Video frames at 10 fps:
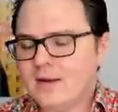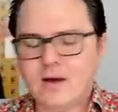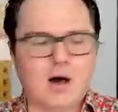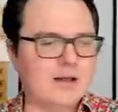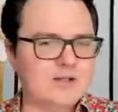
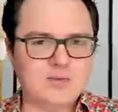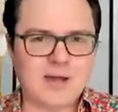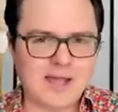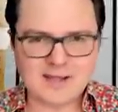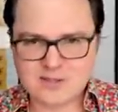onto
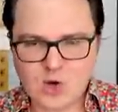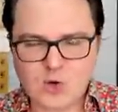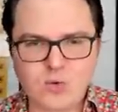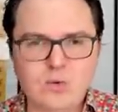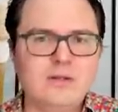my
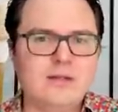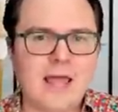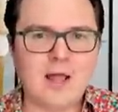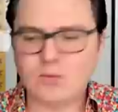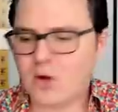total
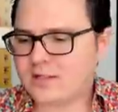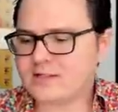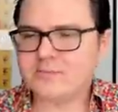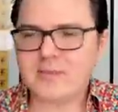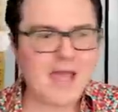
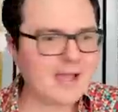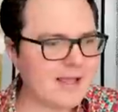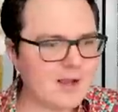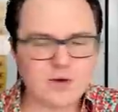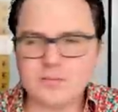Elrond bag here,